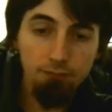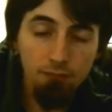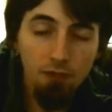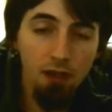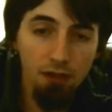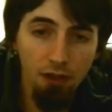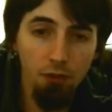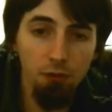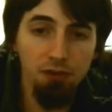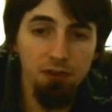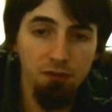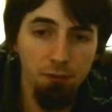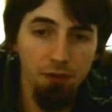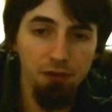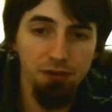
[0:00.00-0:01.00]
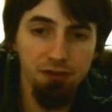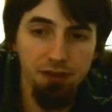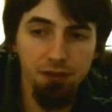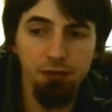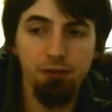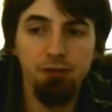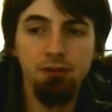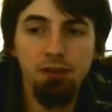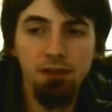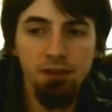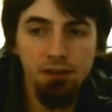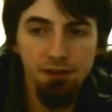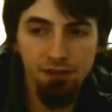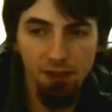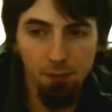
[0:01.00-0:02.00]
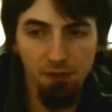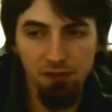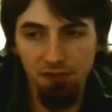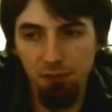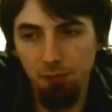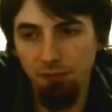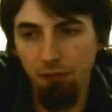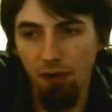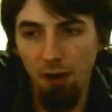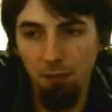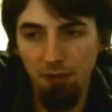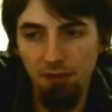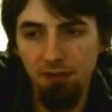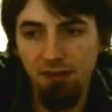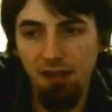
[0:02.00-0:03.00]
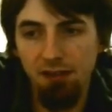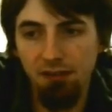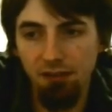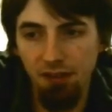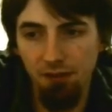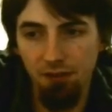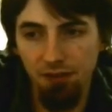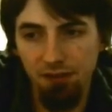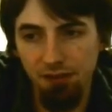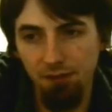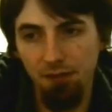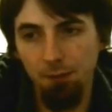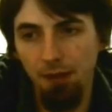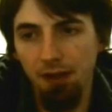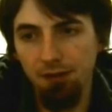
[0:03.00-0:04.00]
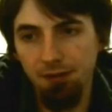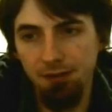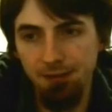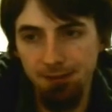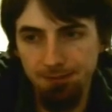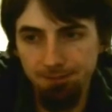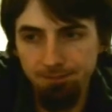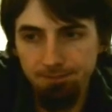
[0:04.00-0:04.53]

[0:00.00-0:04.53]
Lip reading: Another reason of a motorcycle, same reason as before. I believe this guy's delivering something, but I don't know.